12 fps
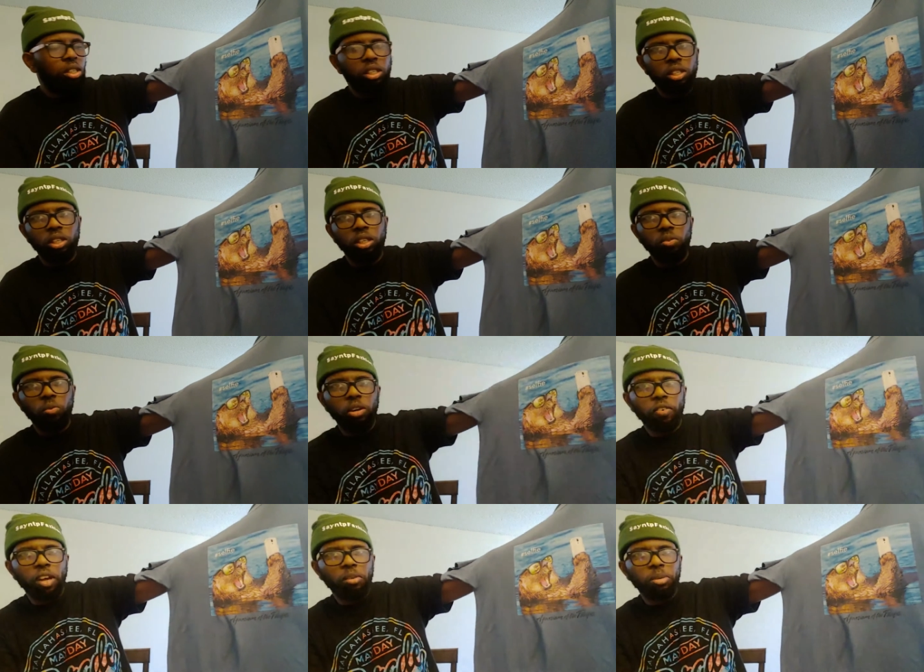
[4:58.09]
The whatever
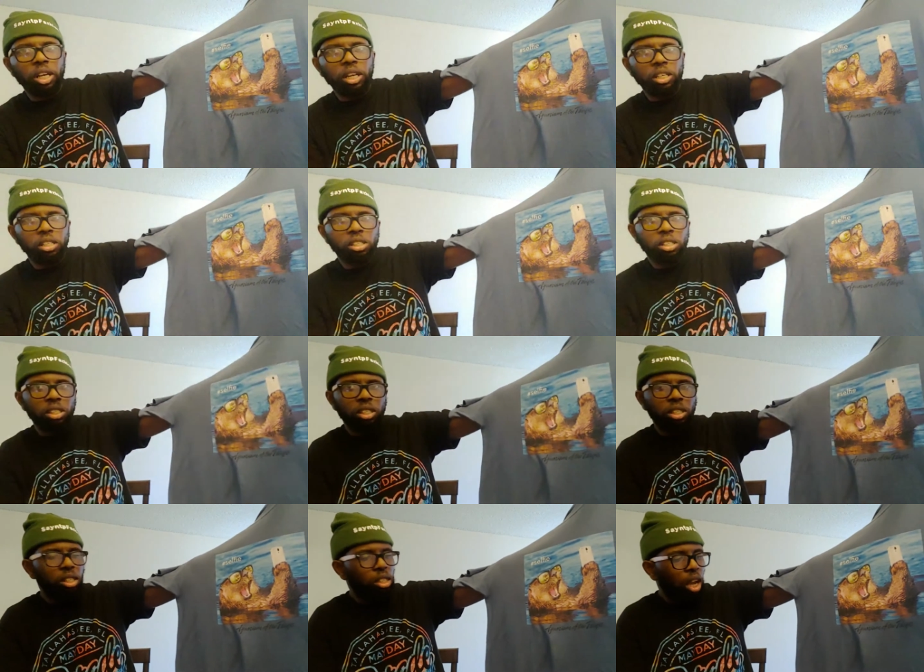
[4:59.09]
animal that is,
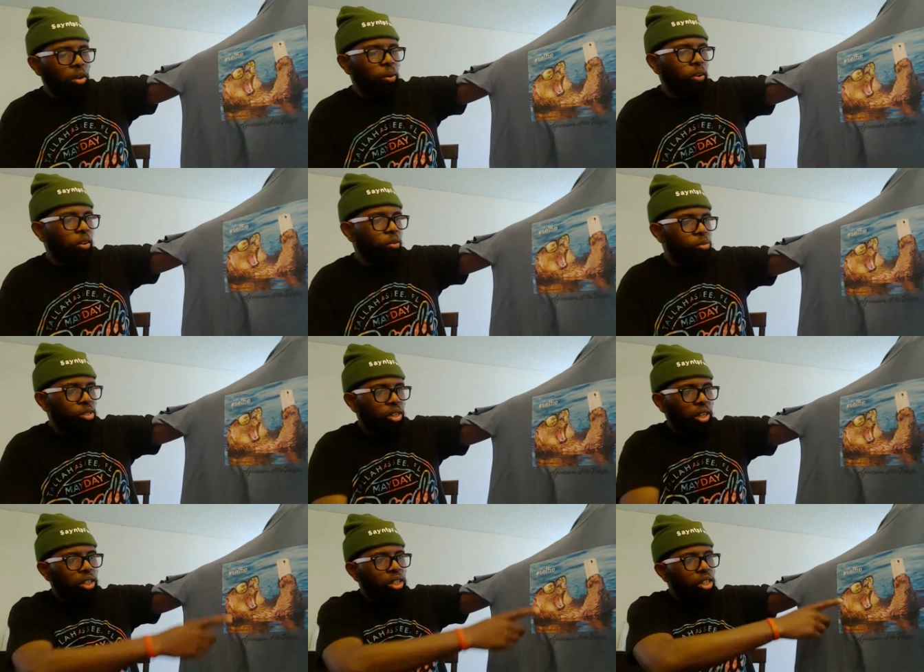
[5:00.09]
aquarium,
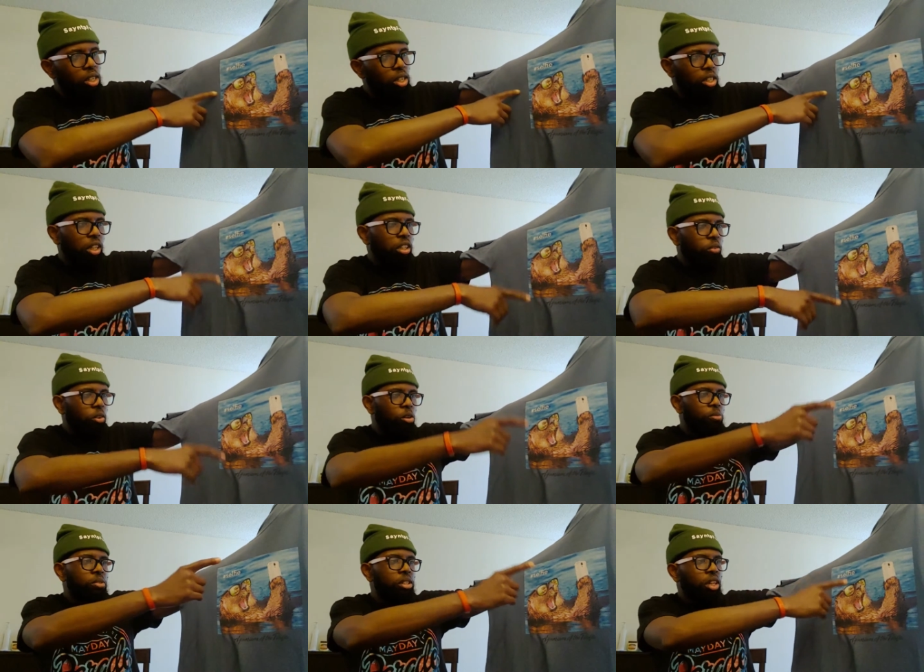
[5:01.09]
taking that the
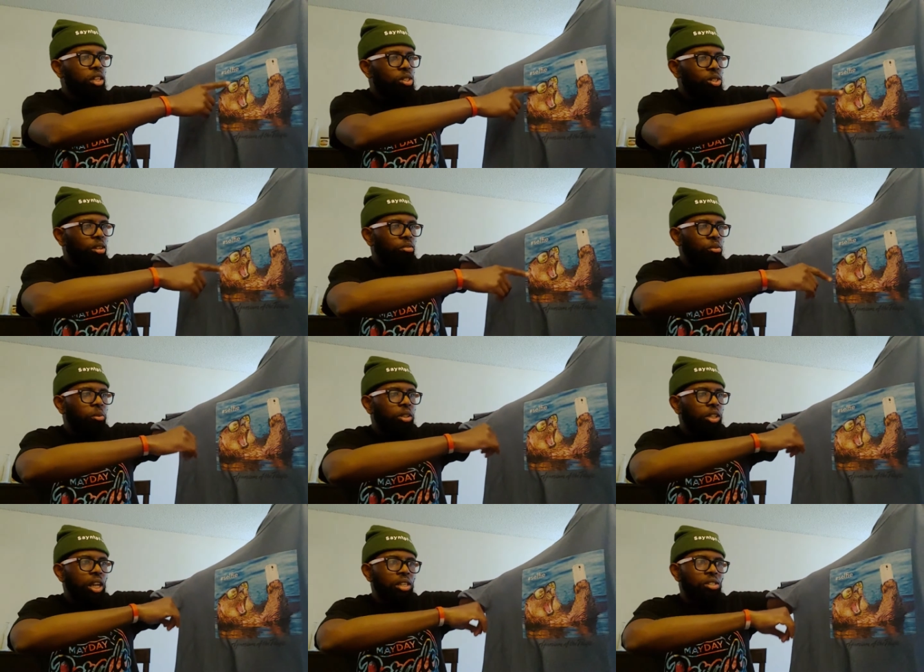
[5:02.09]
aquarium taking a selfie with
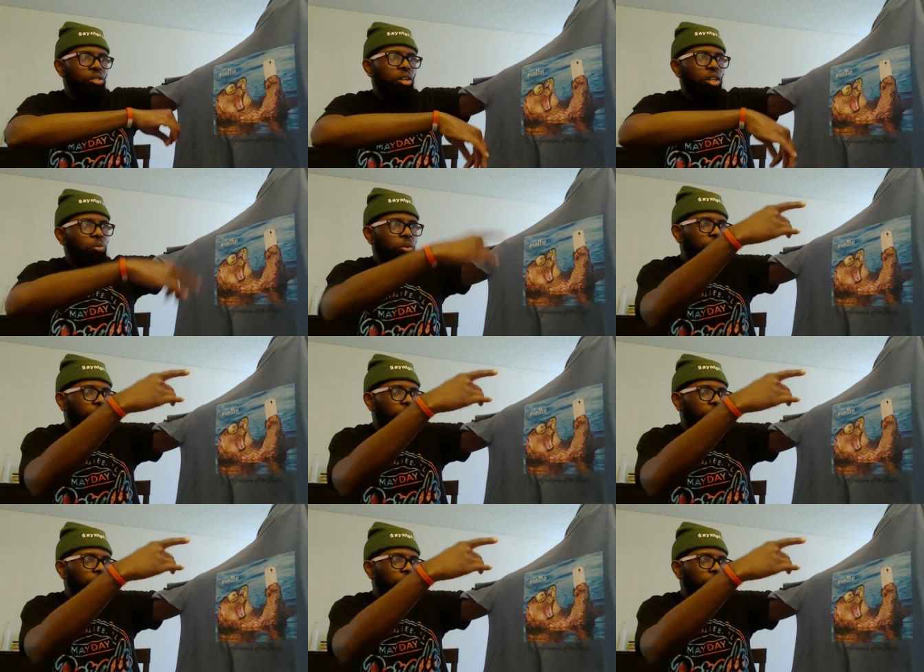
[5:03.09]
glasses on with a